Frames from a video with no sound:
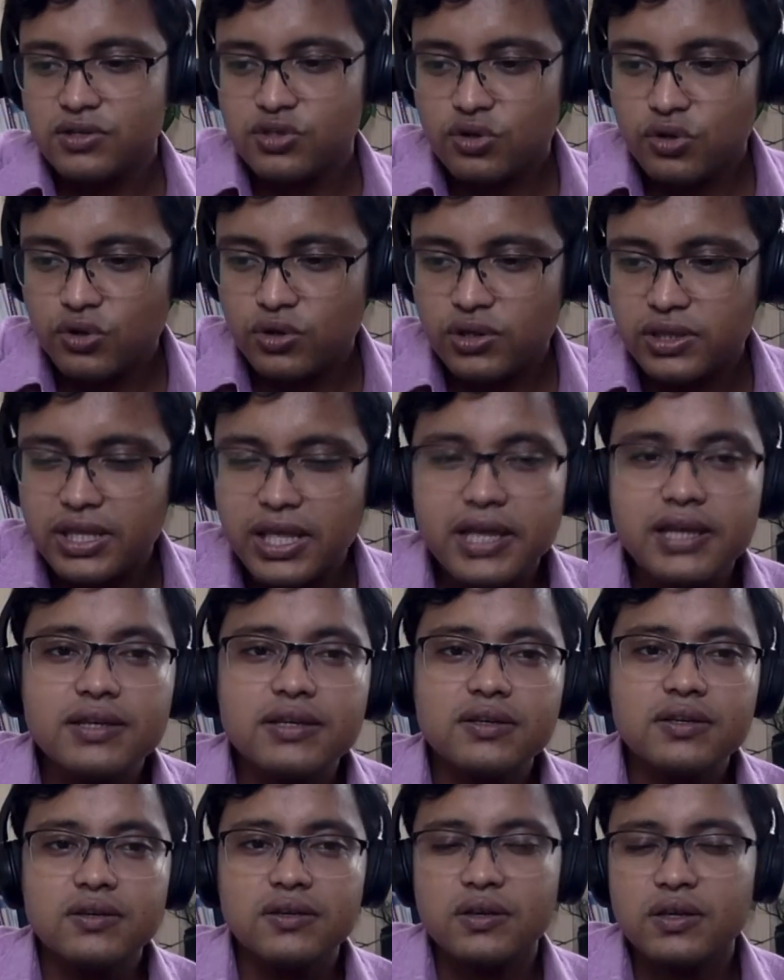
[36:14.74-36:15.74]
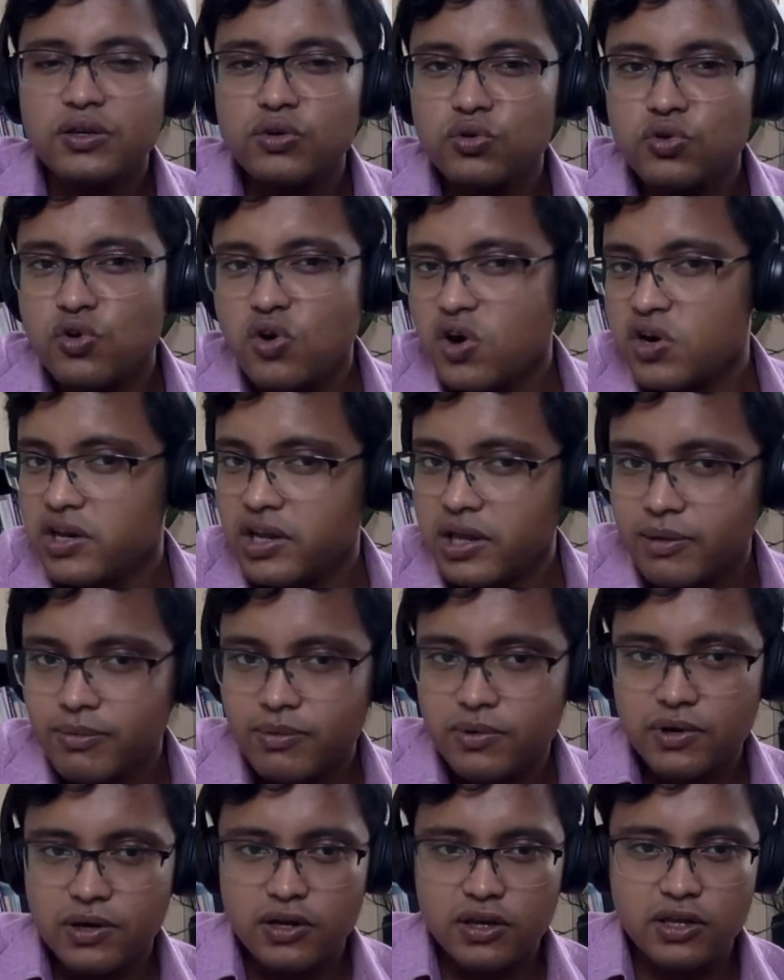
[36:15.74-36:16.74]
so then you do not
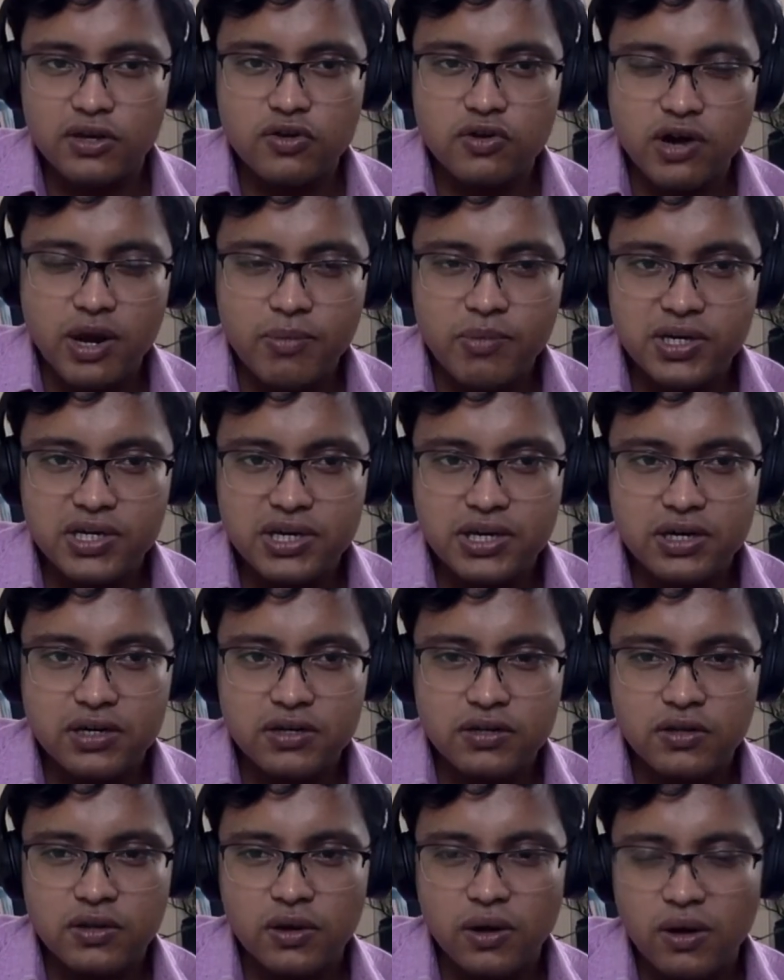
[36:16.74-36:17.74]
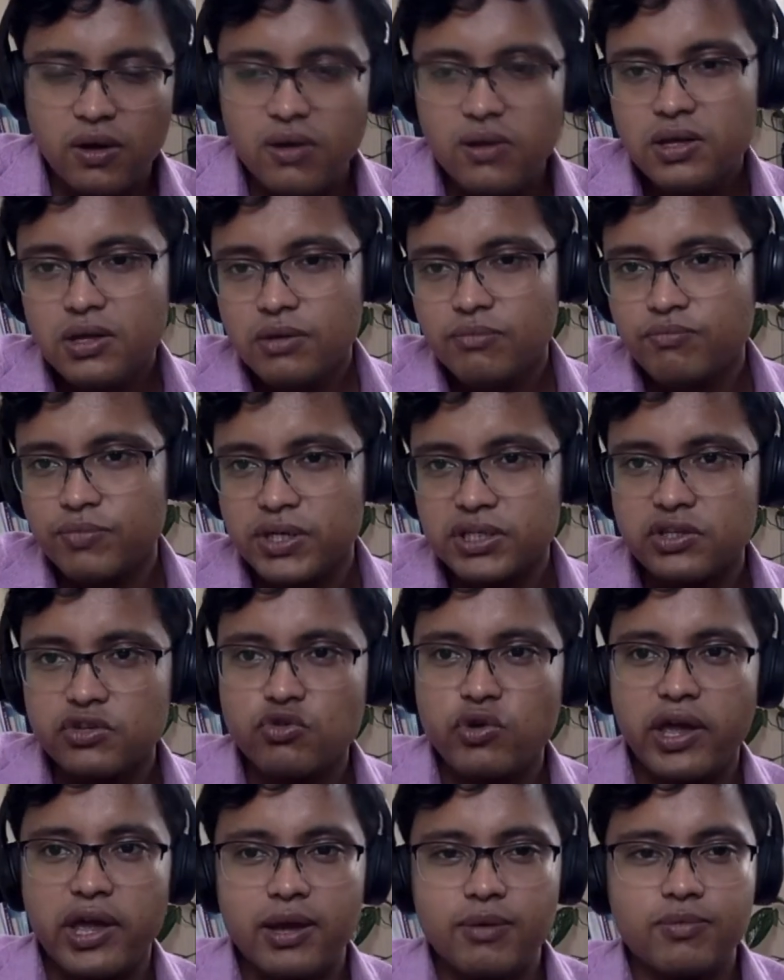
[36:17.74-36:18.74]
have remedy under the law, but
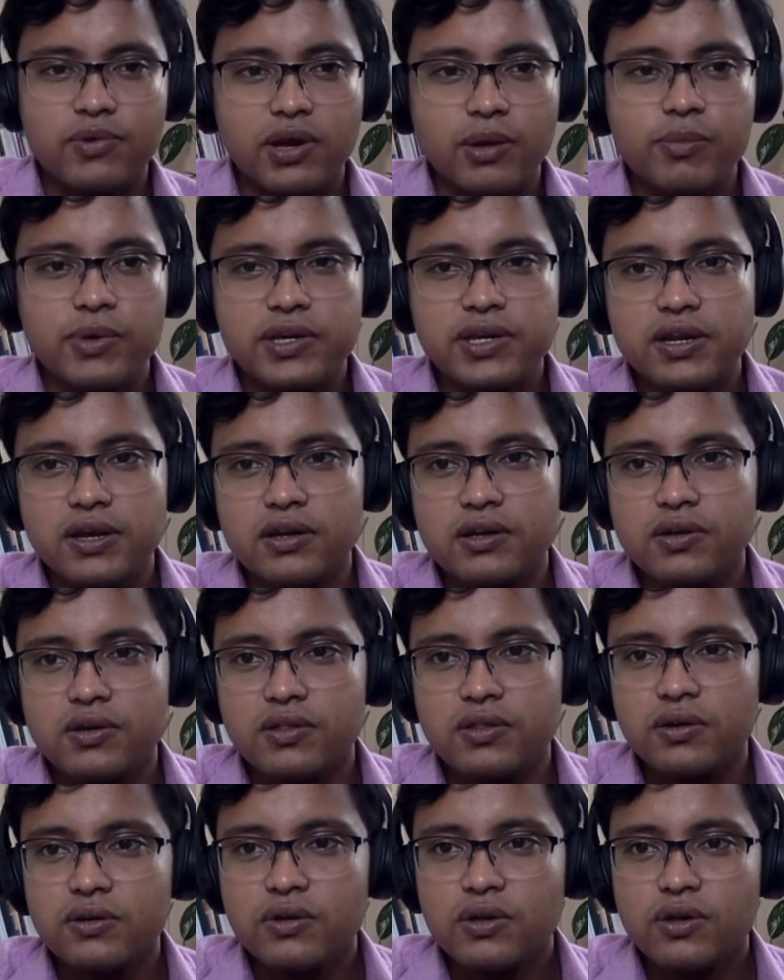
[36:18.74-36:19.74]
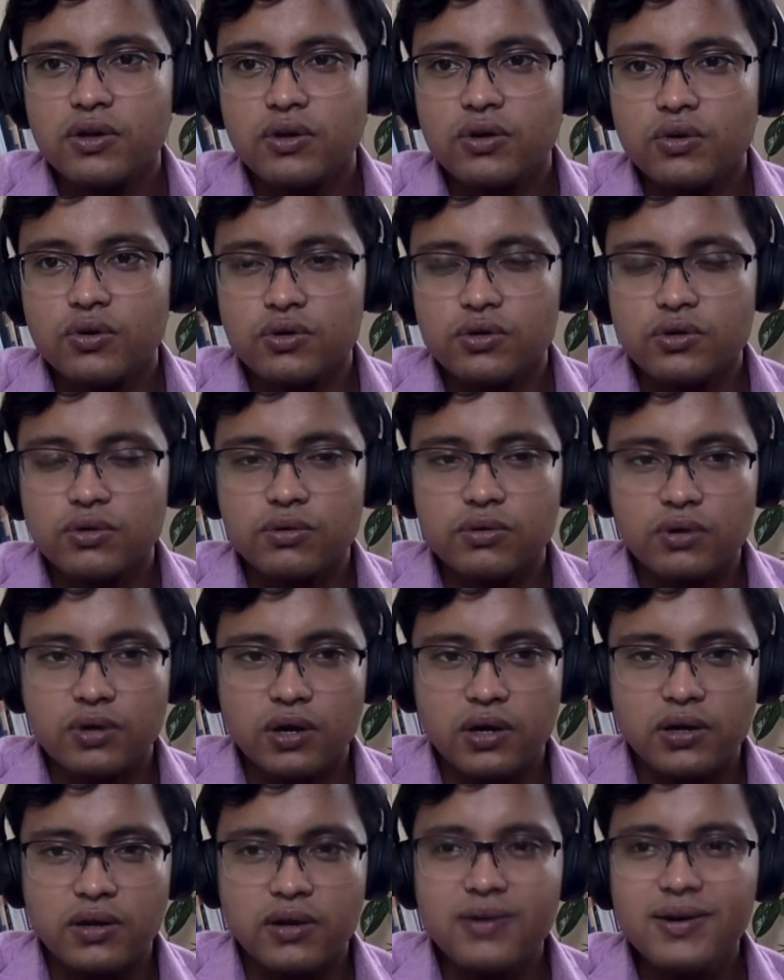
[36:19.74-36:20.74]
you have remedy under the court or
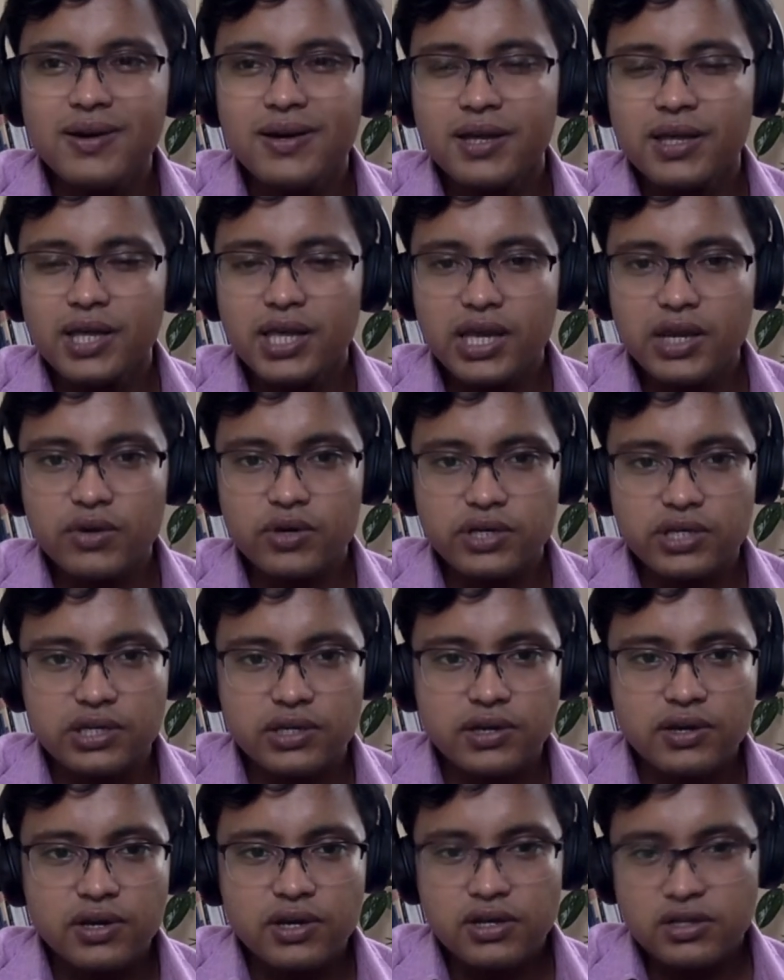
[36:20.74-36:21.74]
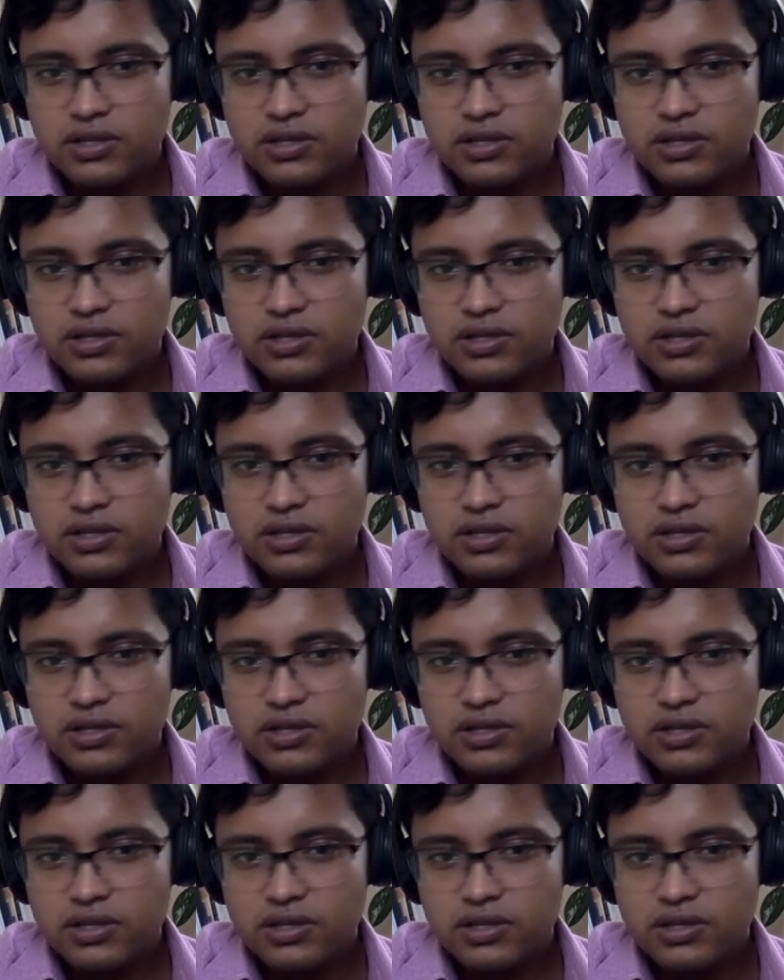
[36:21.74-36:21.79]
under equity.